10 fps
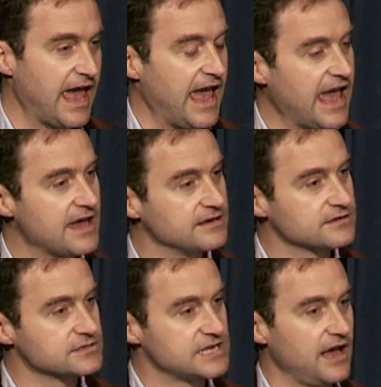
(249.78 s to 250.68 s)

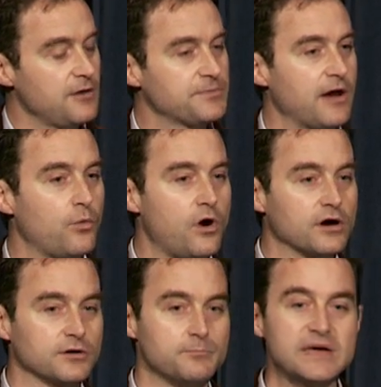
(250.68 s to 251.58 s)
and to help that
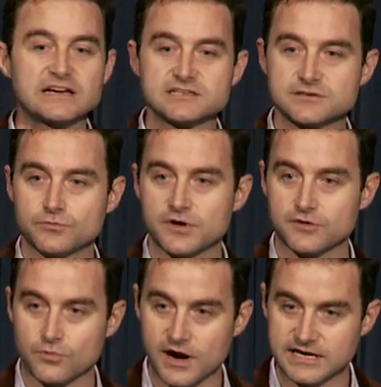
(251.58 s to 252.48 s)
water mix with
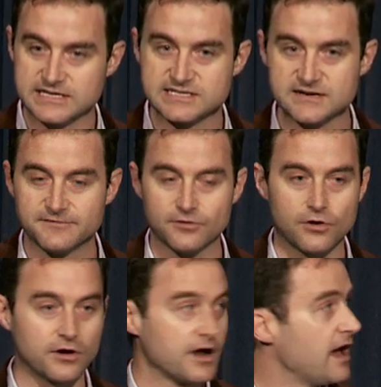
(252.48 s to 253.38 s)
a rocky
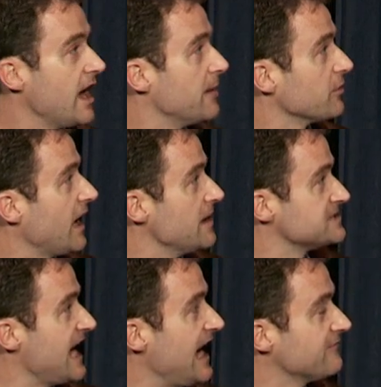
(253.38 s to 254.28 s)
seafloor and
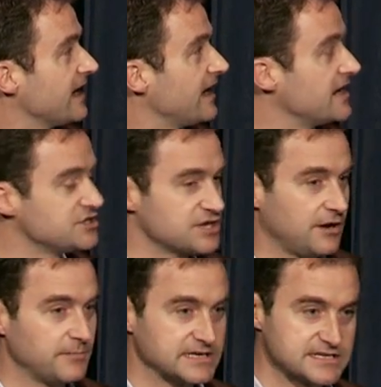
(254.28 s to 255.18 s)
perhaps have that ice
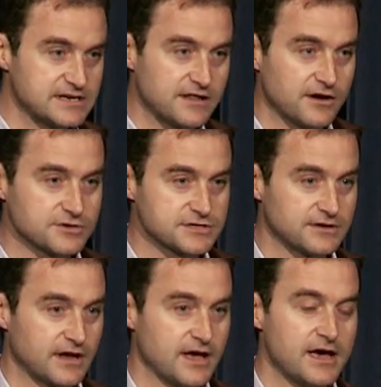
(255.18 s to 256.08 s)
shell mix into the
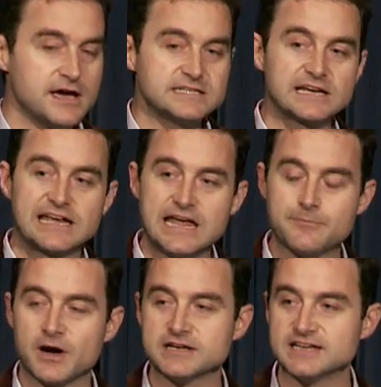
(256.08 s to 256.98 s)
ocean to
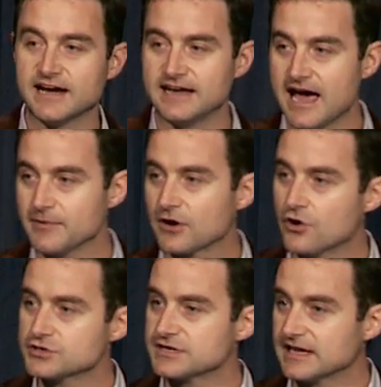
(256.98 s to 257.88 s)
keep a dynamic
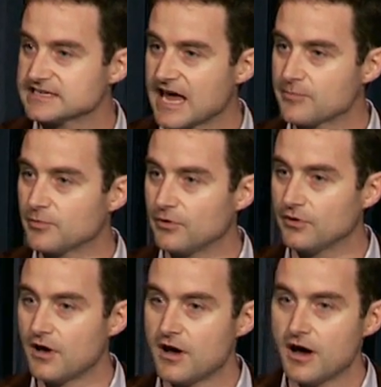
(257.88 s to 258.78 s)
ocean that's
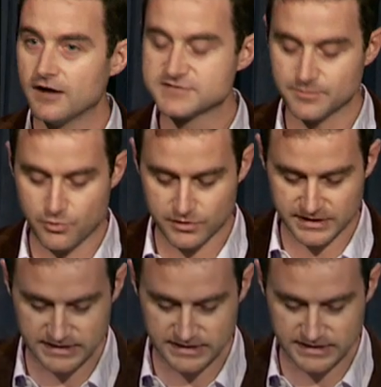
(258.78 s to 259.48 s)
capable of supporting